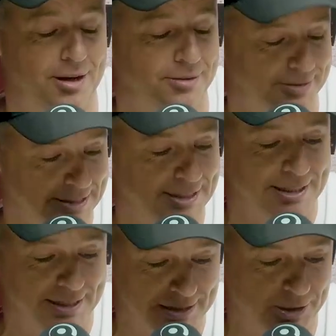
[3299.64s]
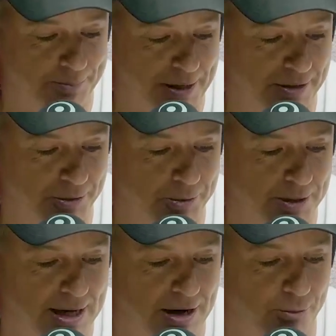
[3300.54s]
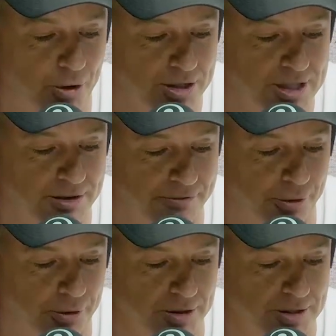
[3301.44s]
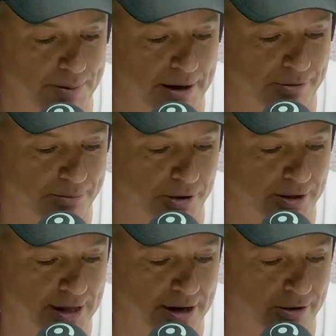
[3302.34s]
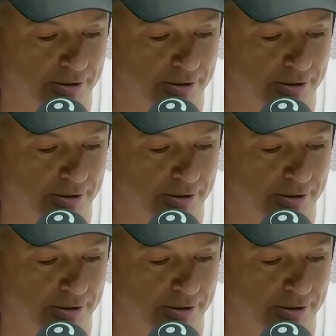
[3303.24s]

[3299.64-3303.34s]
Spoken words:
Wow. Not bad at all. Risers and fallers, apart from Brian